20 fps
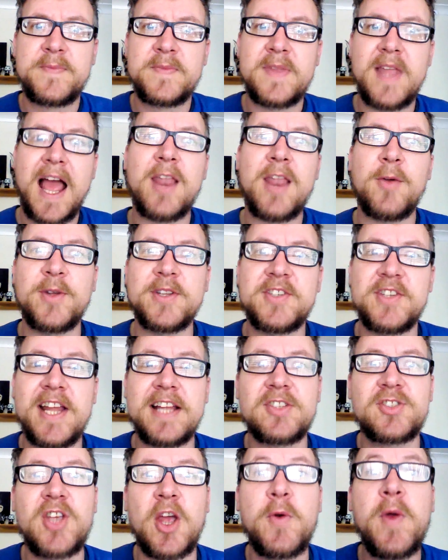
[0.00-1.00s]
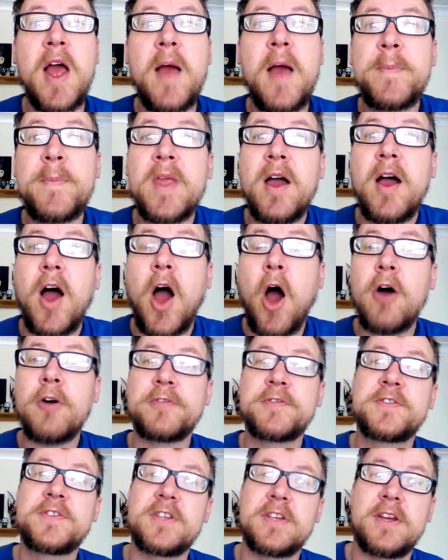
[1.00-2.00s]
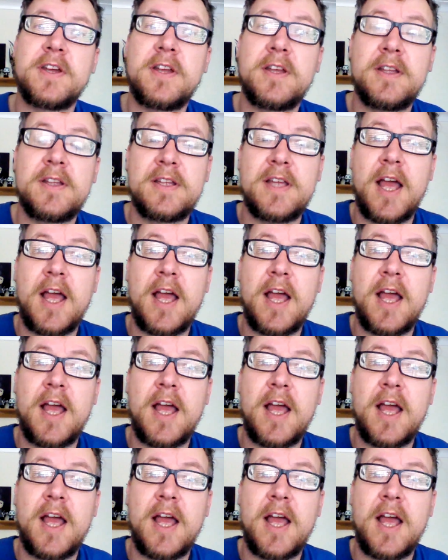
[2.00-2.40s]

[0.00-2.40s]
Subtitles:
Hello, Internet. So, after